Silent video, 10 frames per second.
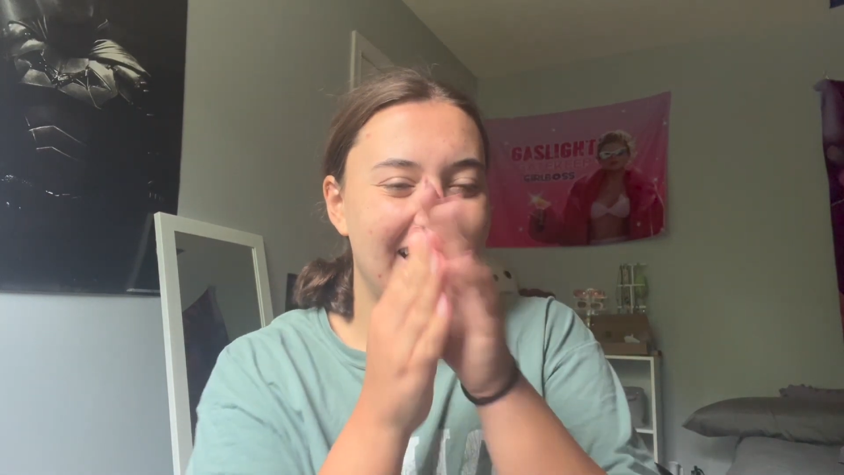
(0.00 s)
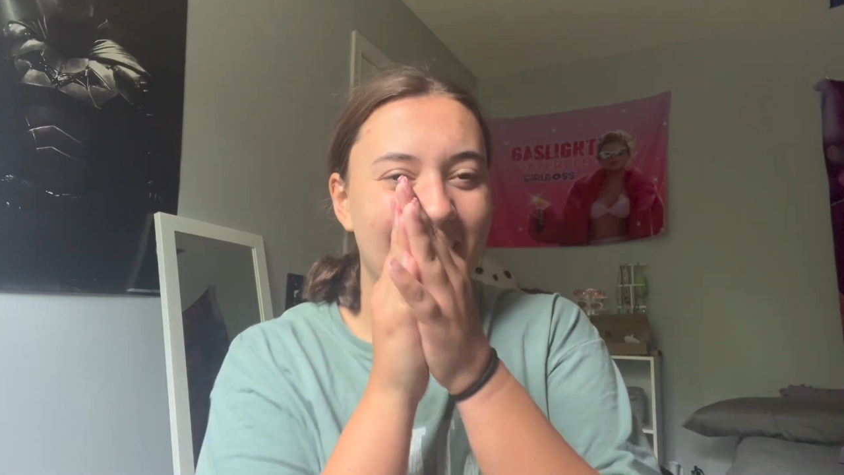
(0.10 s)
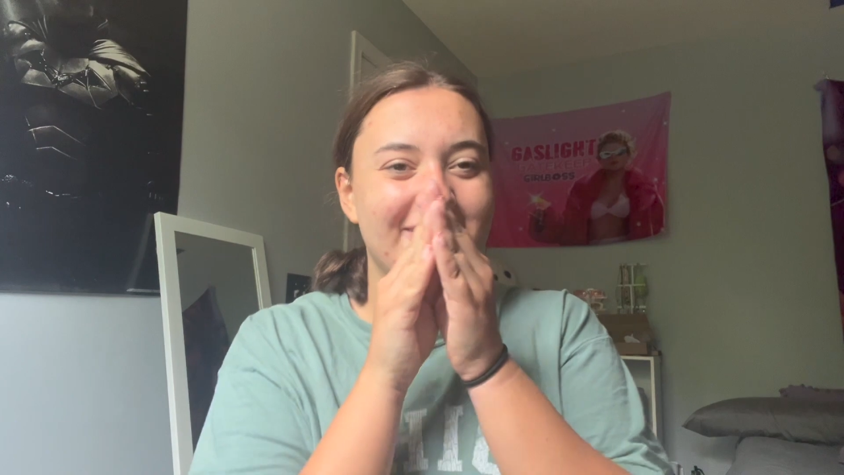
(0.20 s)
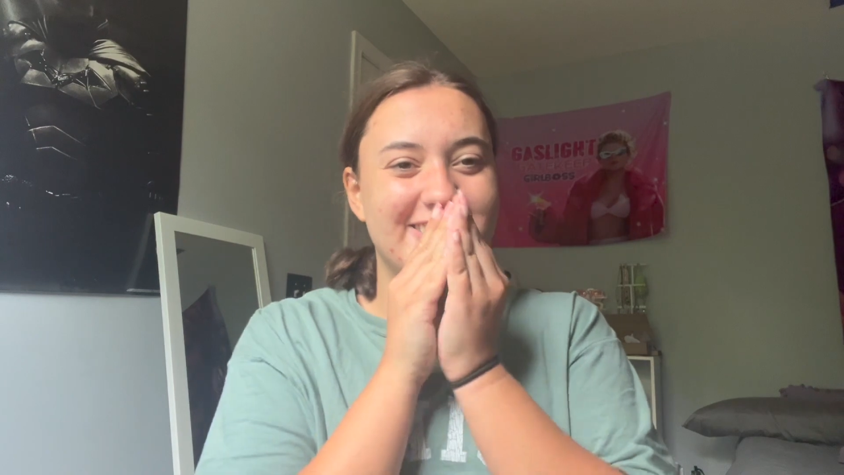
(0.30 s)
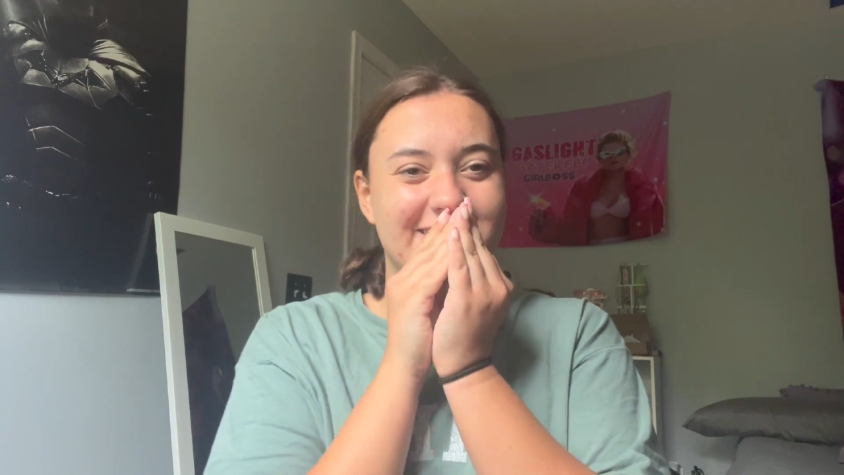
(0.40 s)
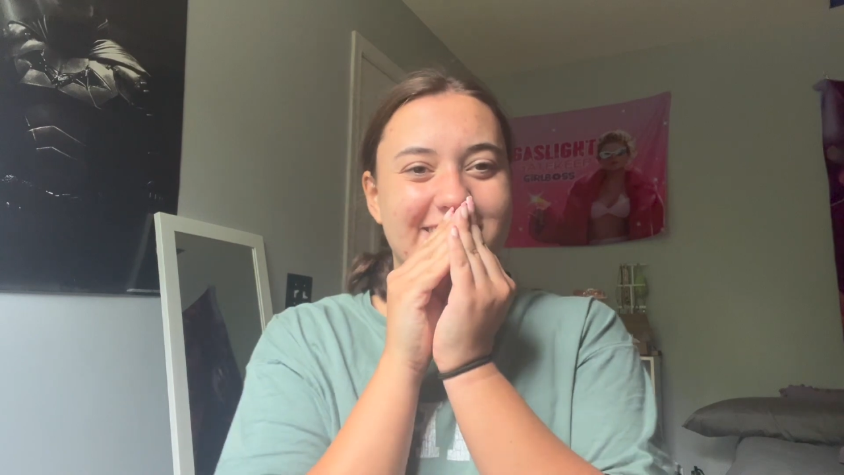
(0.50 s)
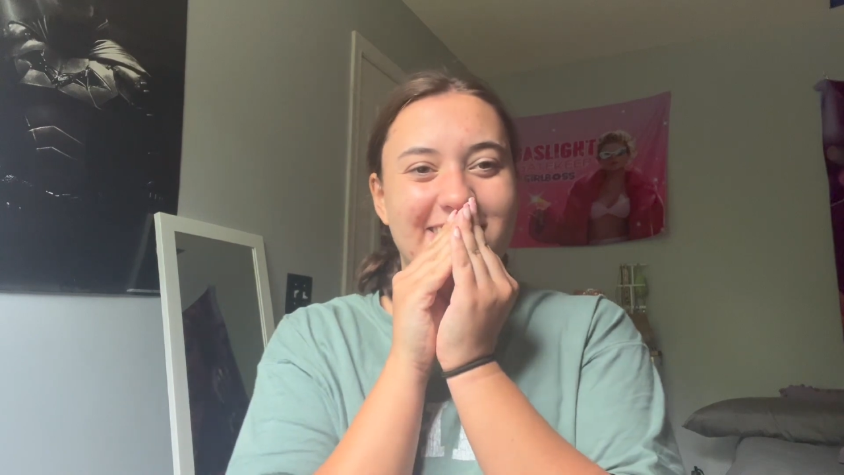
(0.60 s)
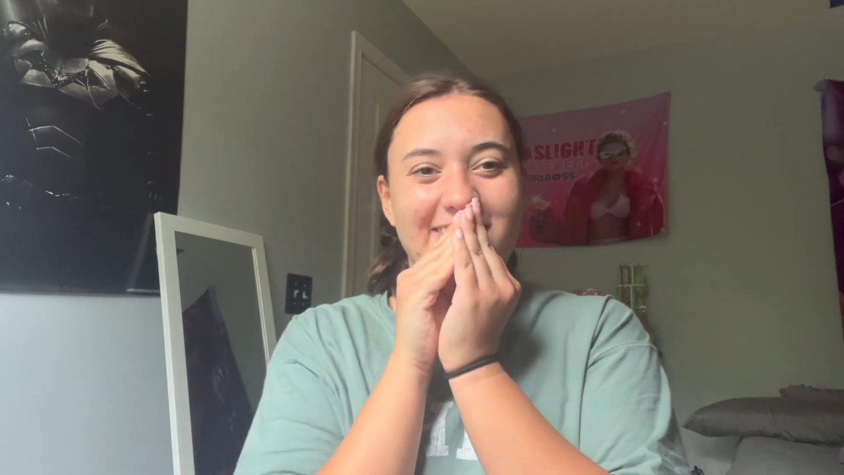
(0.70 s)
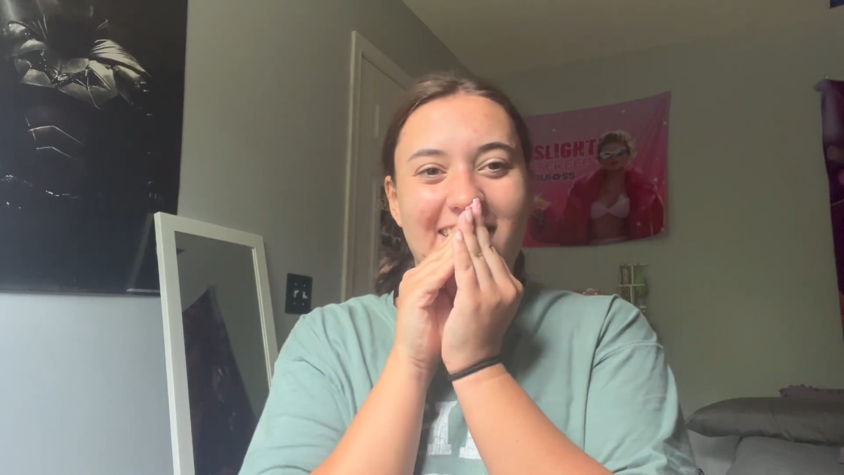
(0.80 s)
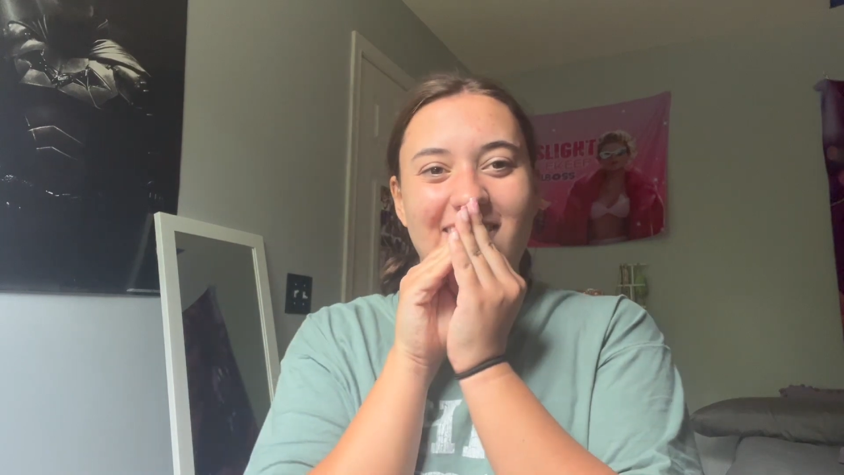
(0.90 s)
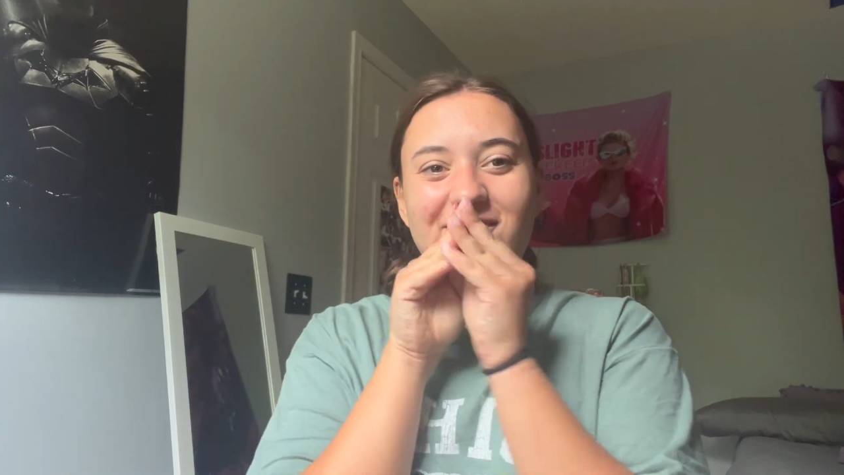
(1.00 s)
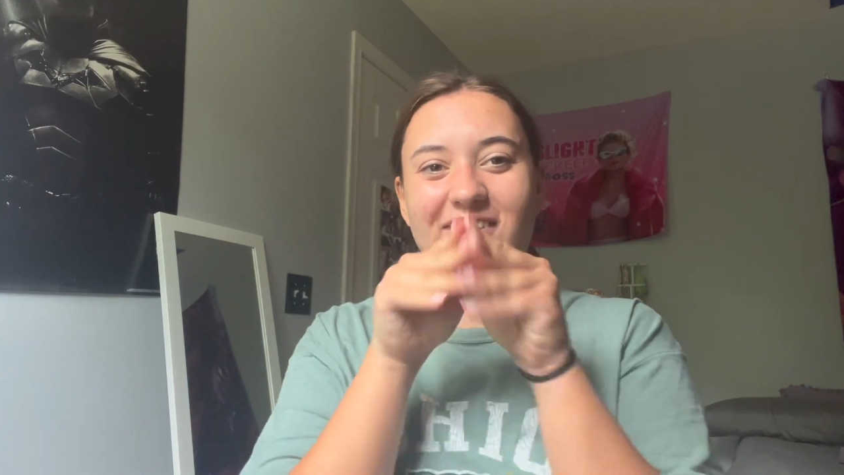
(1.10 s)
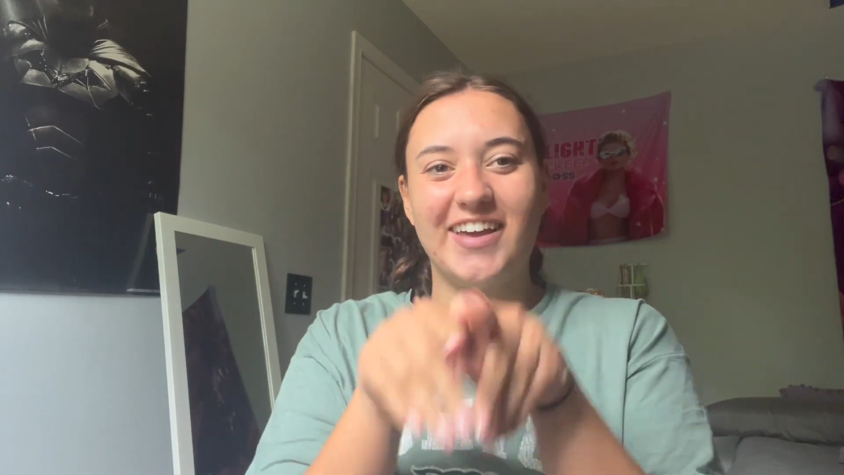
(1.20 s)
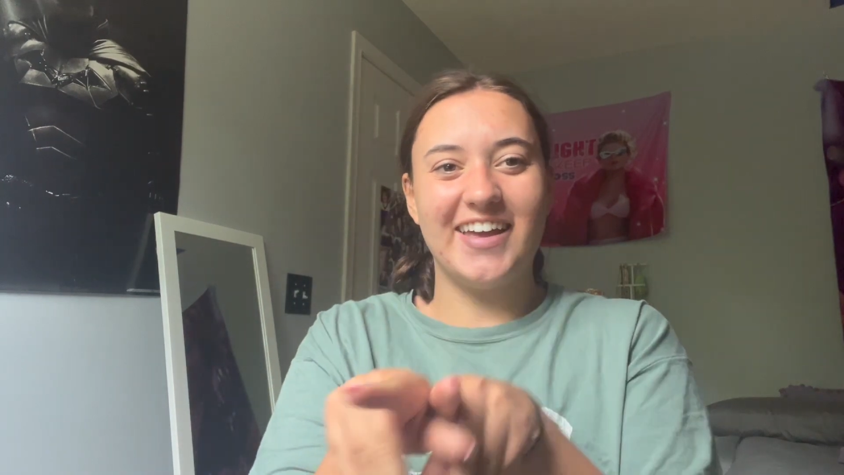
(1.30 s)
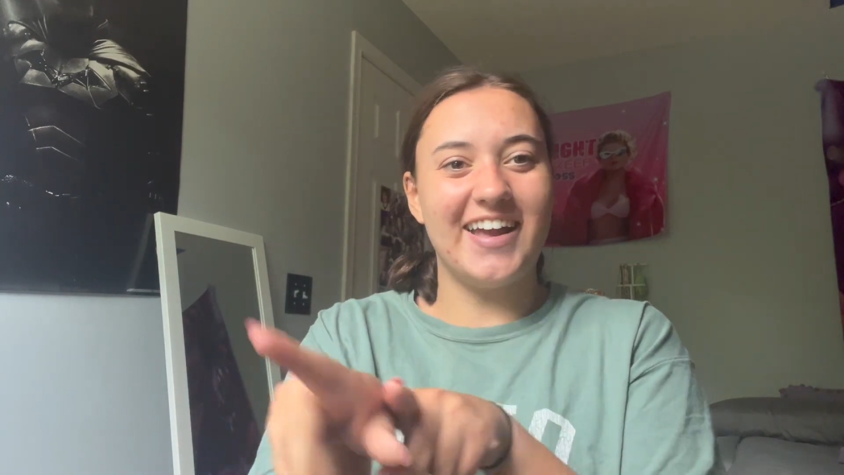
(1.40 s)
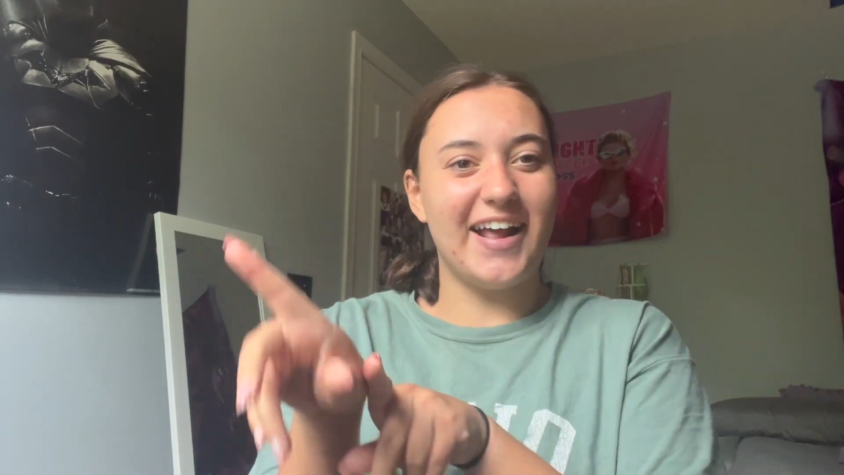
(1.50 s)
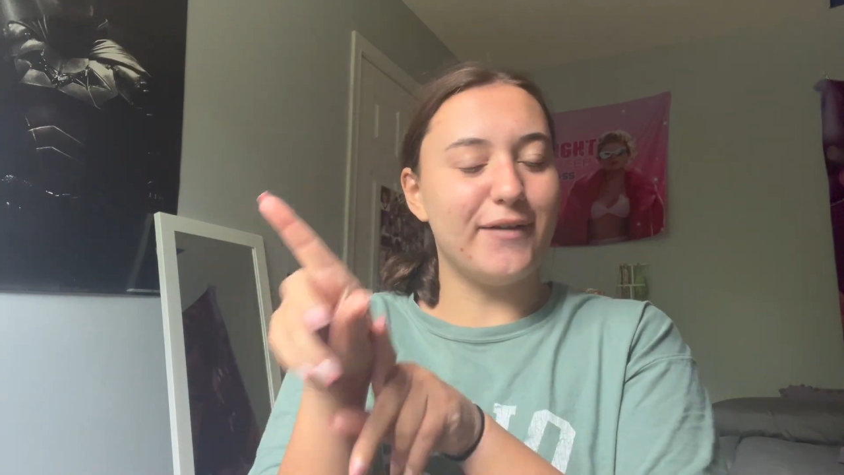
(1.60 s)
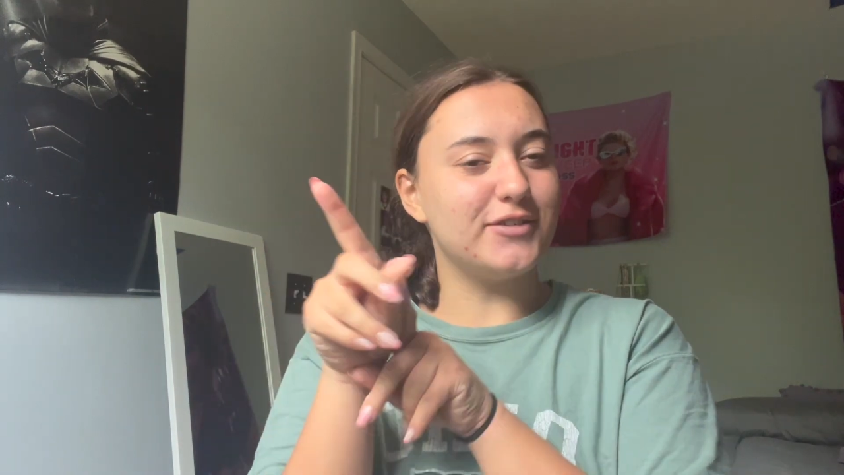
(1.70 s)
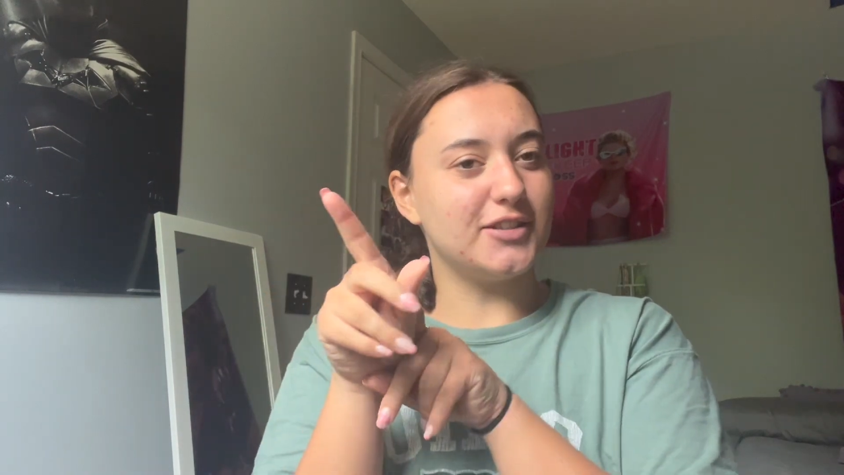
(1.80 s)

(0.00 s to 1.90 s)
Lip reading: I have such a cute outfit and I have